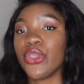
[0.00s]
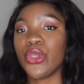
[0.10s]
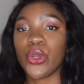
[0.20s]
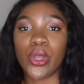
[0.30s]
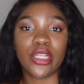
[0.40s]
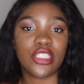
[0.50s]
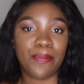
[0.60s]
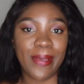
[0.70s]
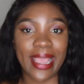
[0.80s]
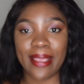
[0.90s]
you're going to
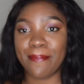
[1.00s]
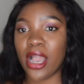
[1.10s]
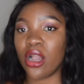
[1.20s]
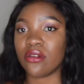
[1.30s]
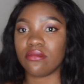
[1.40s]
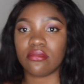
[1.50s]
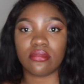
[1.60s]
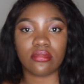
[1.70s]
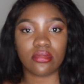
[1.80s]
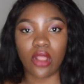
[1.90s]
pay about
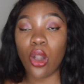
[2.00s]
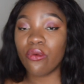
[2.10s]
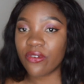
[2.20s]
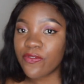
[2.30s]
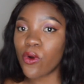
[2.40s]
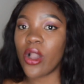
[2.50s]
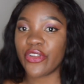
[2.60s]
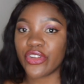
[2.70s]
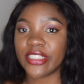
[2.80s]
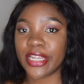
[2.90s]
over
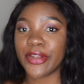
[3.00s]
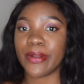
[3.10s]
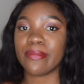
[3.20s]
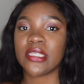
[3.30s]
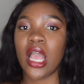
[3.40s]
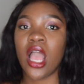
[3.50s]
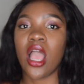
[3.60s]
400 dirhams